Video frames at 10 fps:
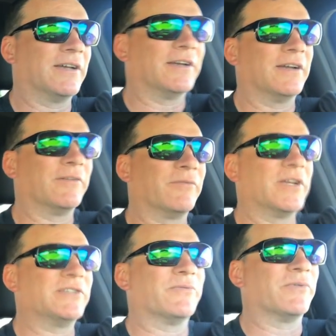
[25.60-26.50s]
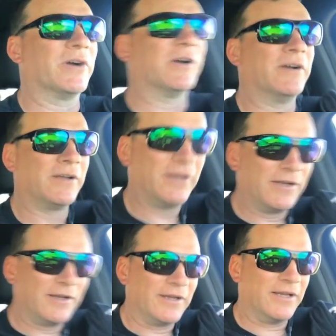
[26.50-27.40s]
uh, a reservoir
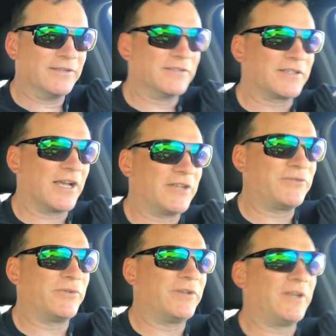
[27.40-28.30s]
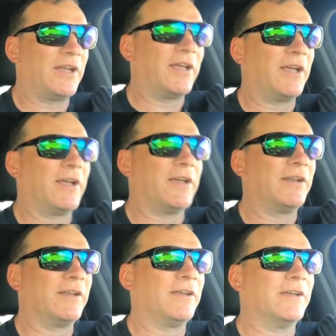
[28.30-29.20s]
in Saskatchewan. And
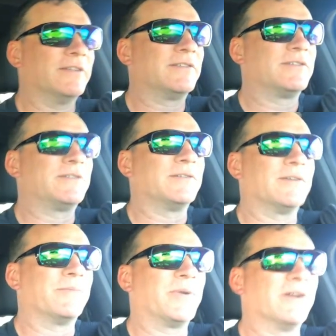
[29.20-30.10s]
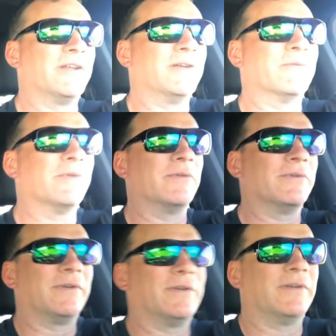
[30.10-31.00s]
it's apparently,
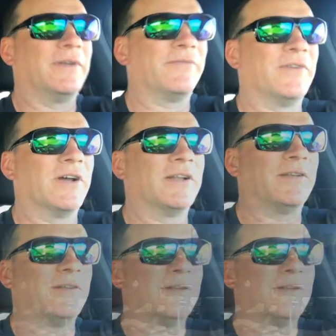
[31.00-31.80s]
if not